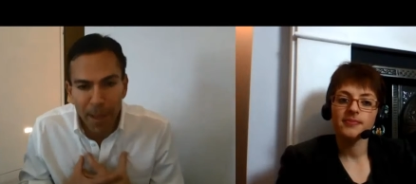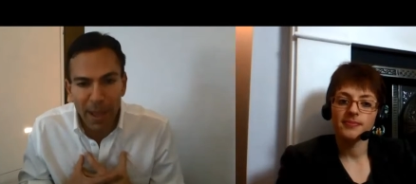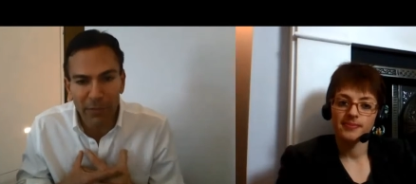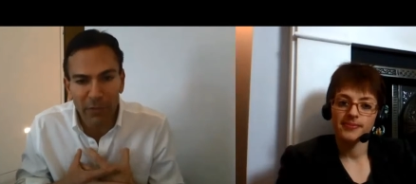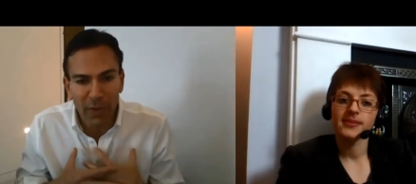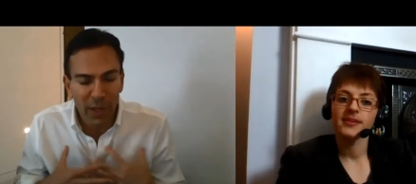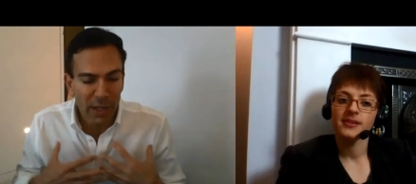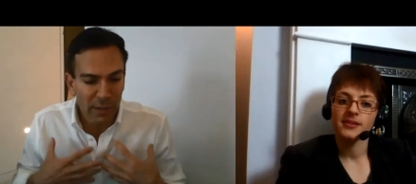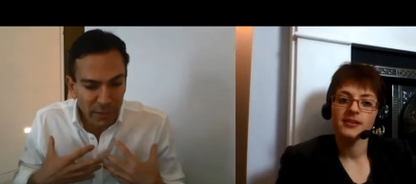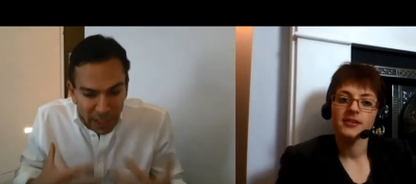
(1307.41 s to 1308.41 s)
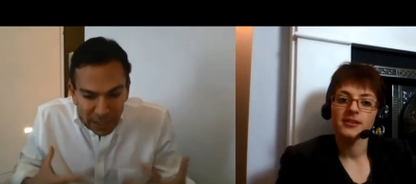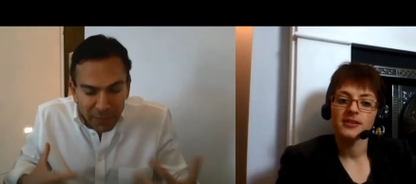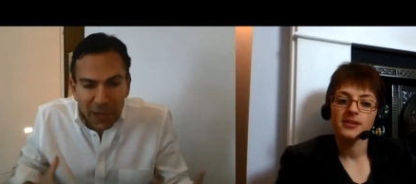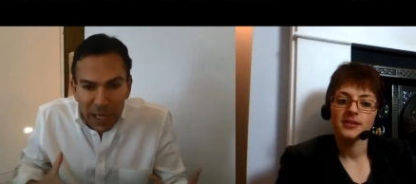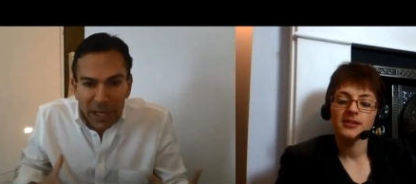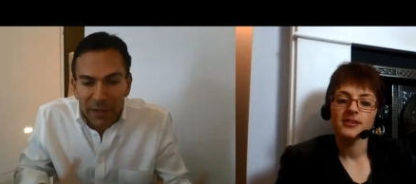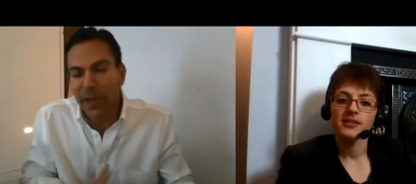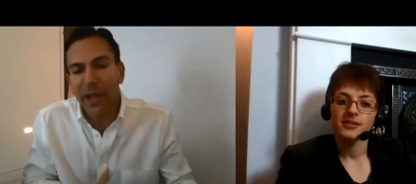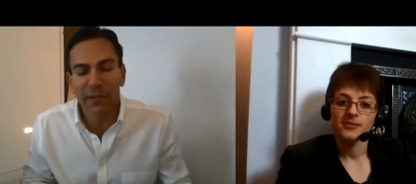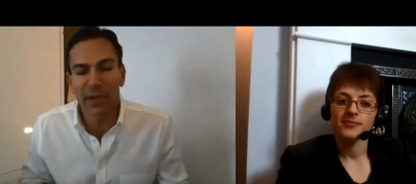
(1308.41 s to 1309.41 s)
Speaker 1: best TV
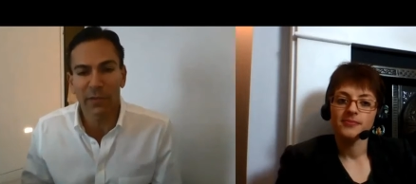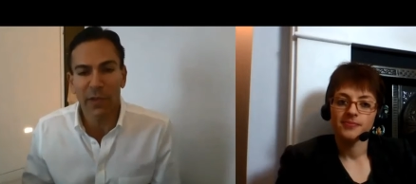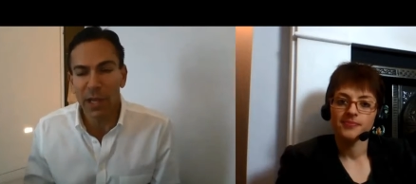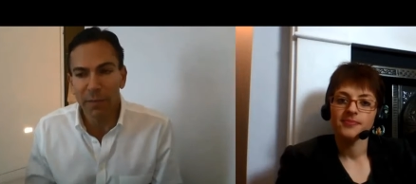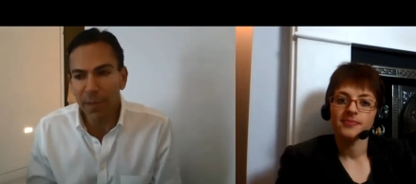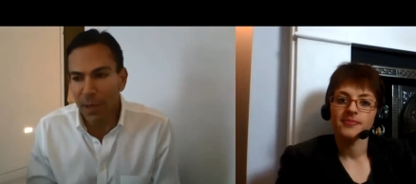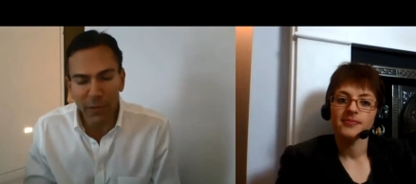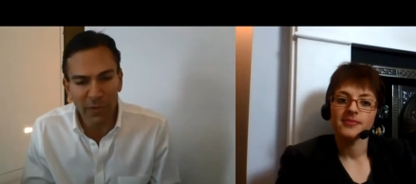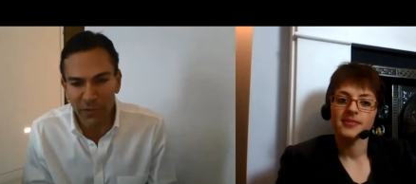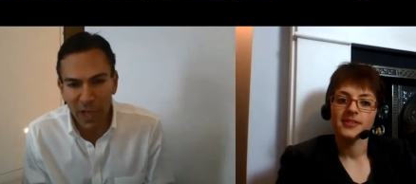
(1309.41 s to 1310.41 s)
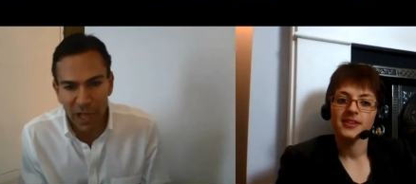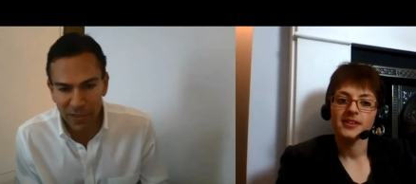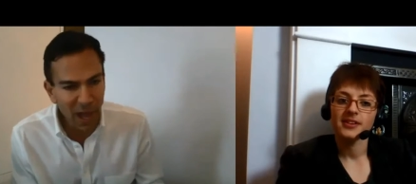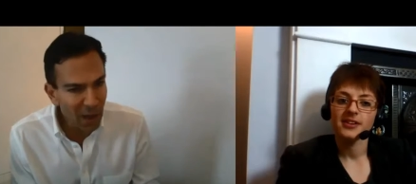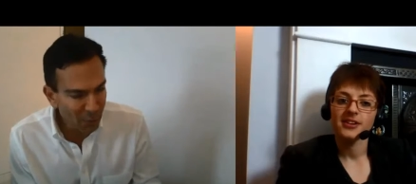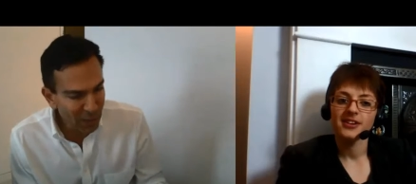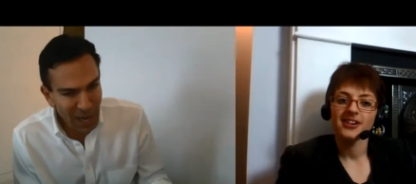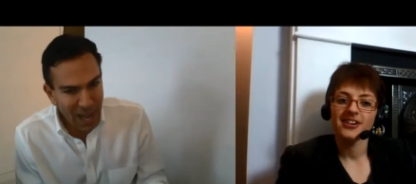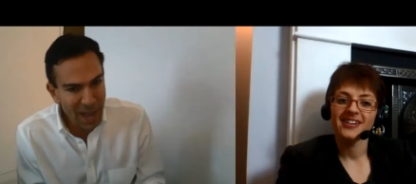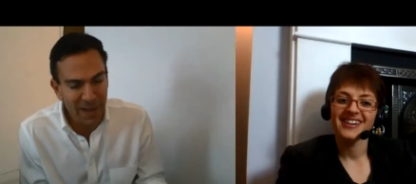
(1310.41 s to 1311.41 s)
dentist I could be, which is not what I
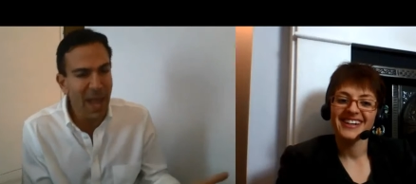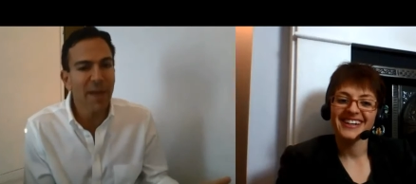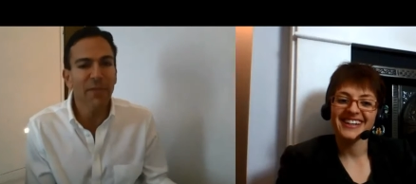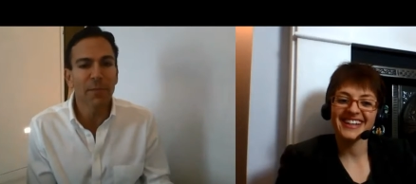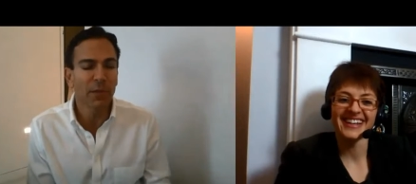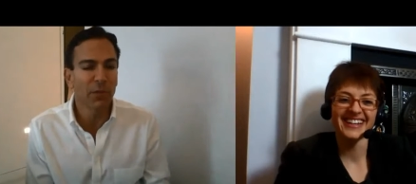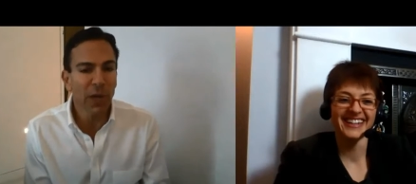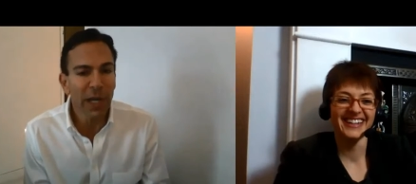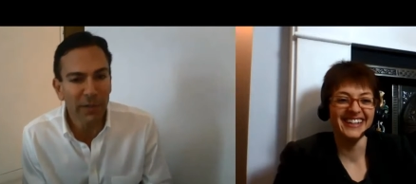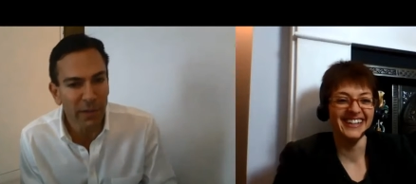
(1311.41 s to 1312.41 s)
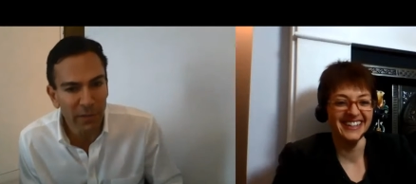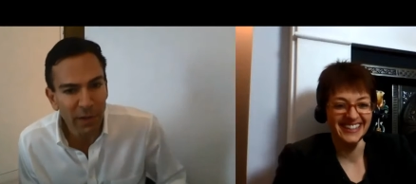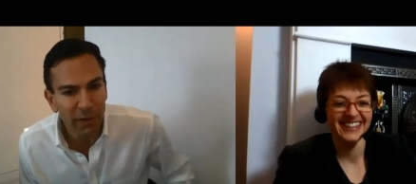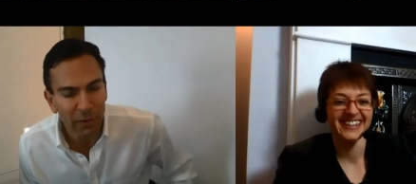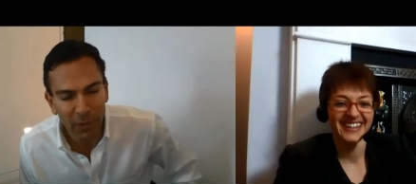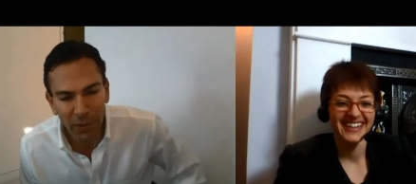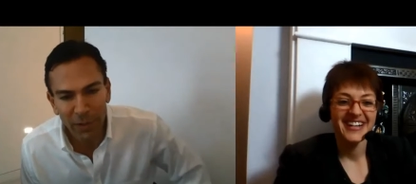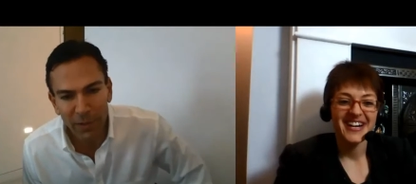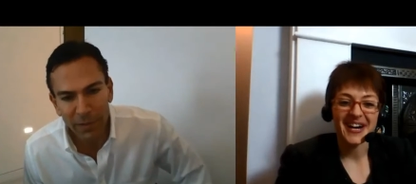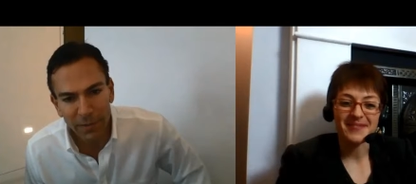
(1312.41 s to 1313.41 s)
had ever been trained to do.
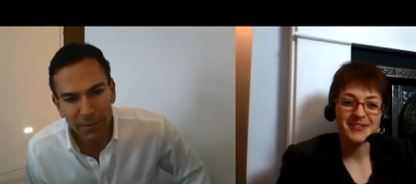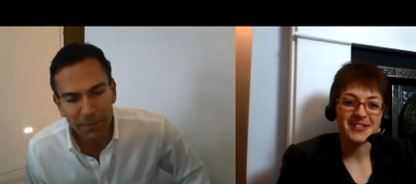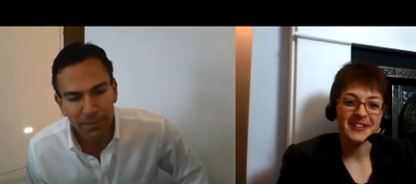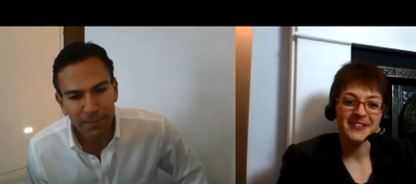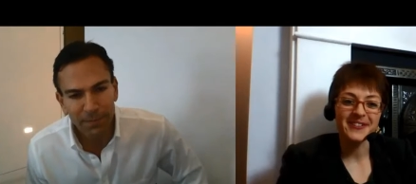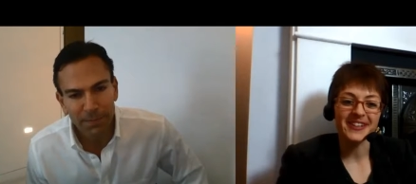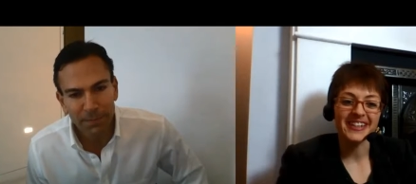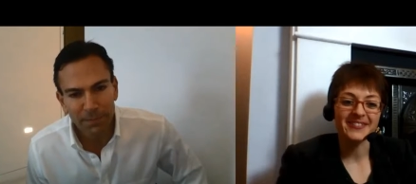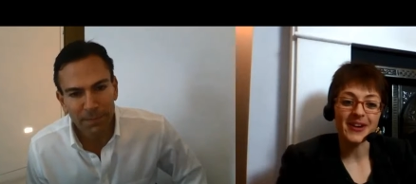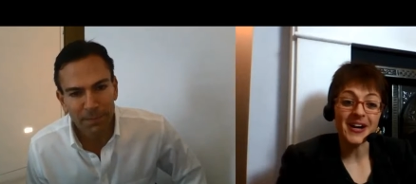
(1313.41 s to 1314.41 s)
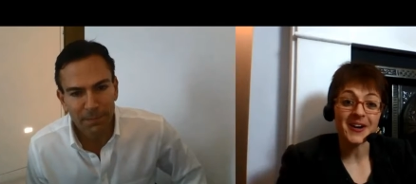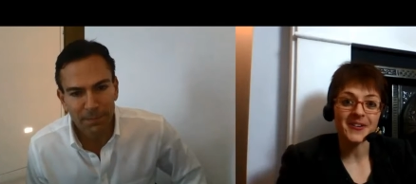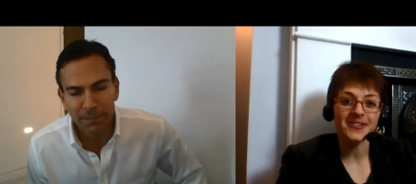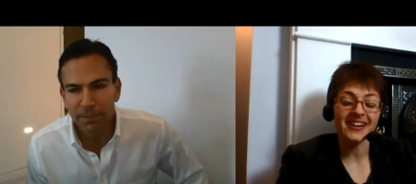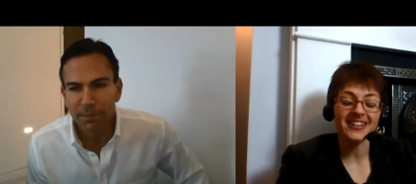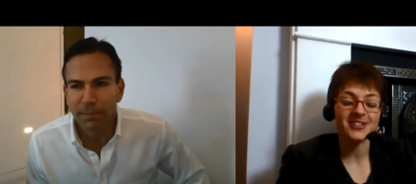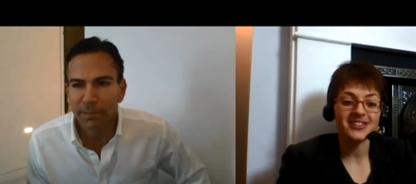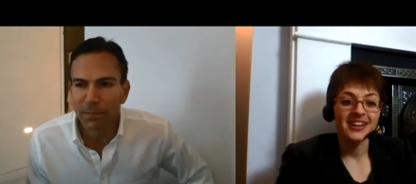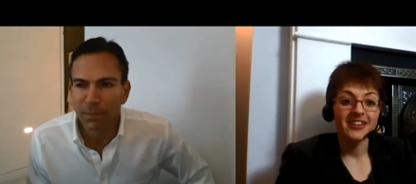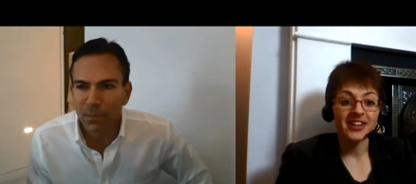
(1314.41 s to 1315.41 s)
Speaker 2: Absolutely. Wow. That is
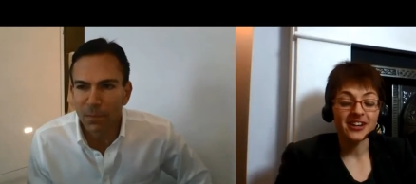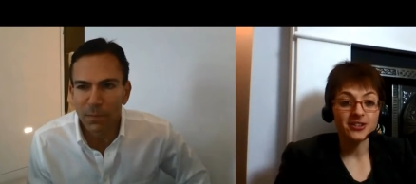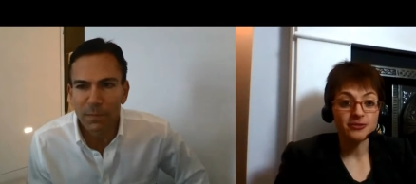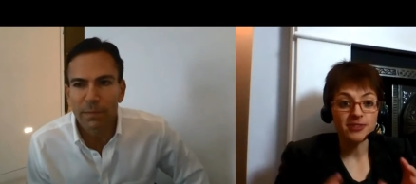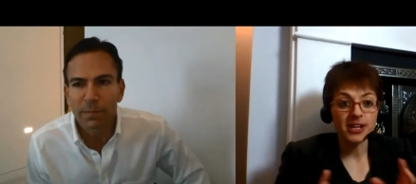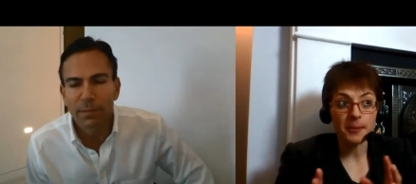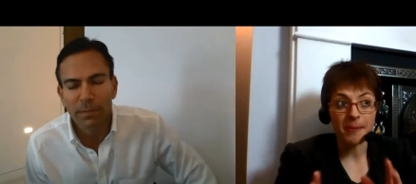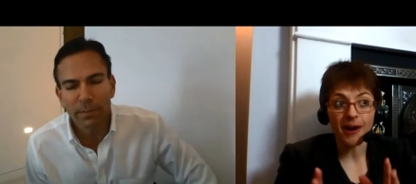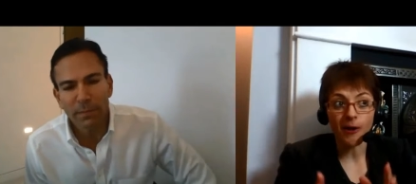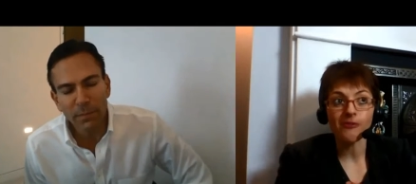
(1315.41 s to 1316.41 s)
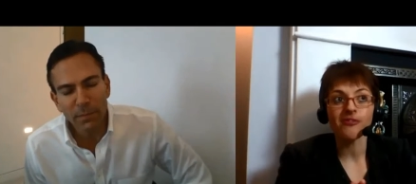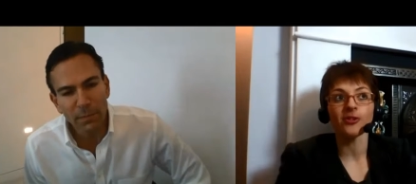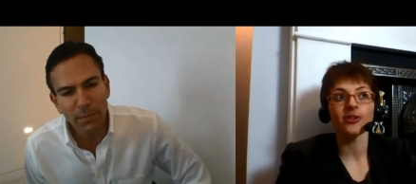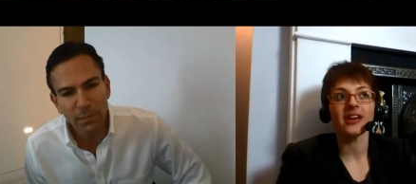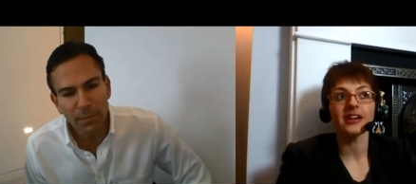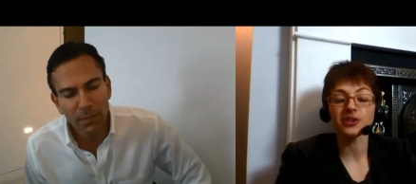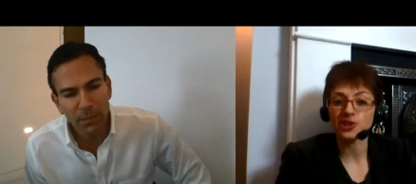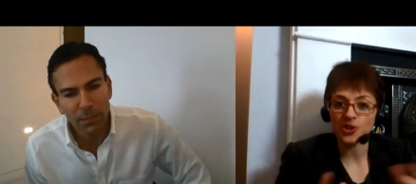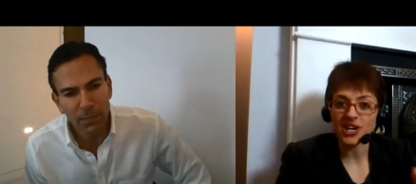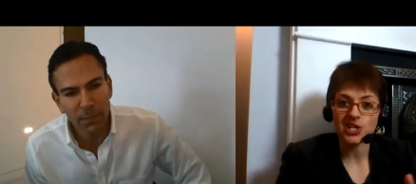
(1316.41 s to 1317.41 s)
that is a really powerful
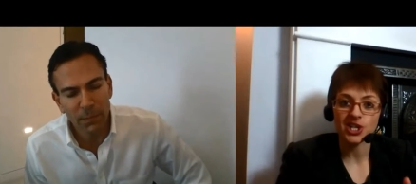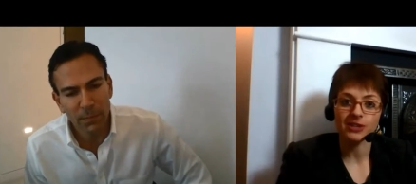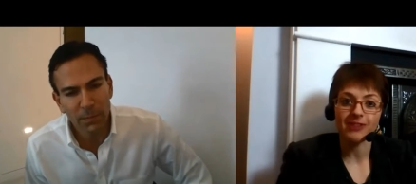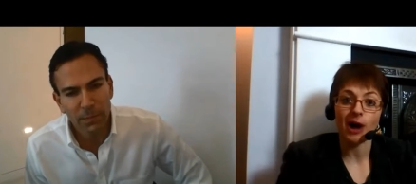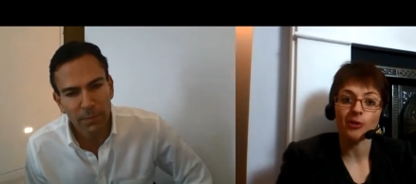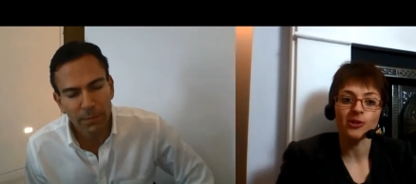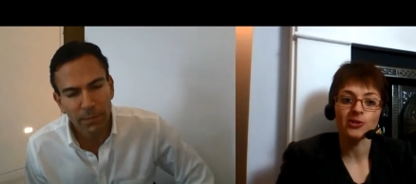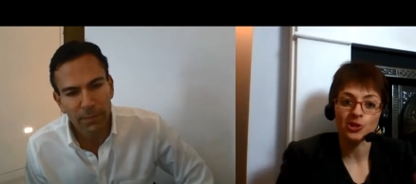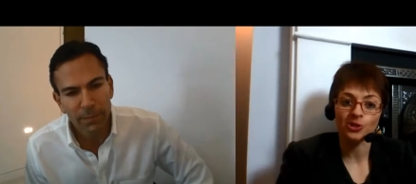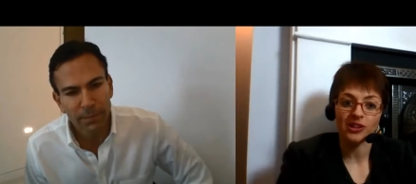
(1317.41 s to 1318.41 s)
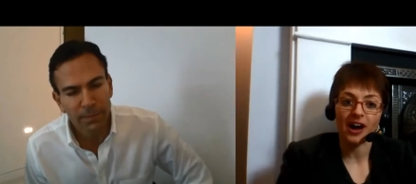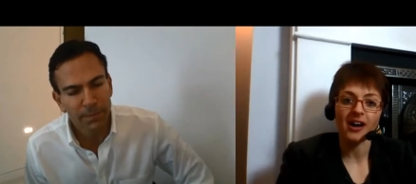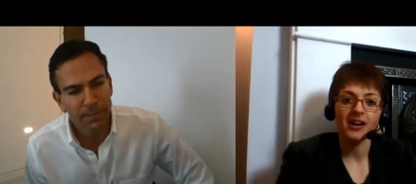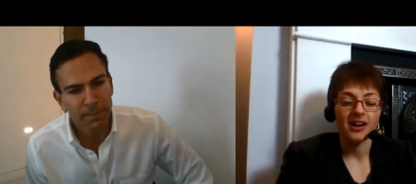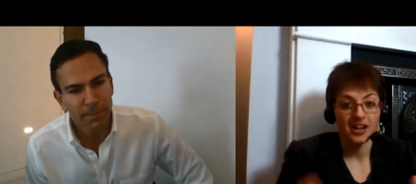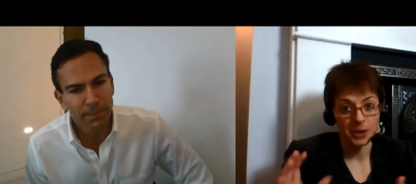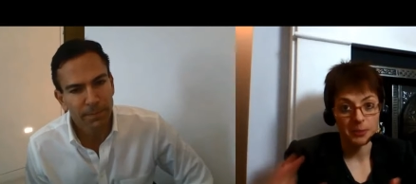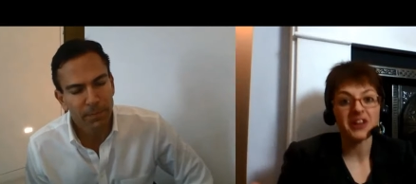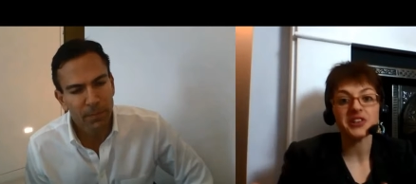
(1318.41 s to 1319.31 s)
illustration of how you took that and you